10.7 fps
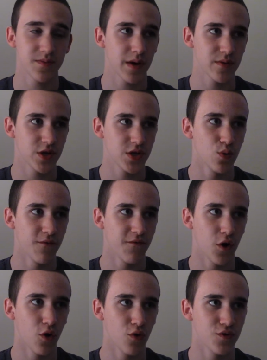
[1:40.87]
It's probably just
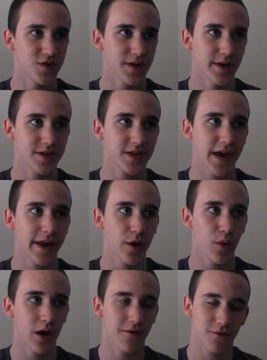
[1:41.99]
UFOs scanning
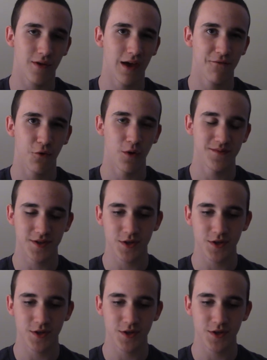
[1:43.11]
around for life forms,